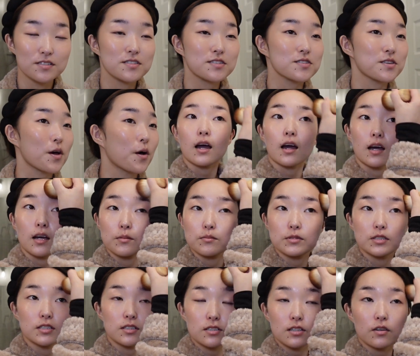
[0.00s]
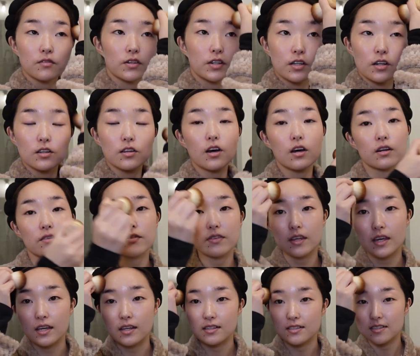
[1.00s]
So I'm discovering a lot of
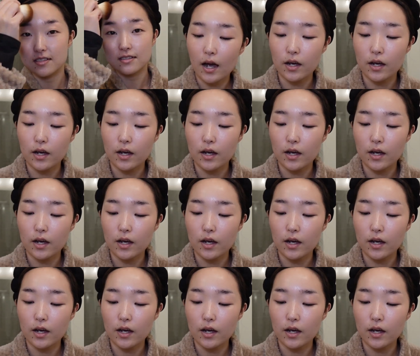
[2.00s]
things.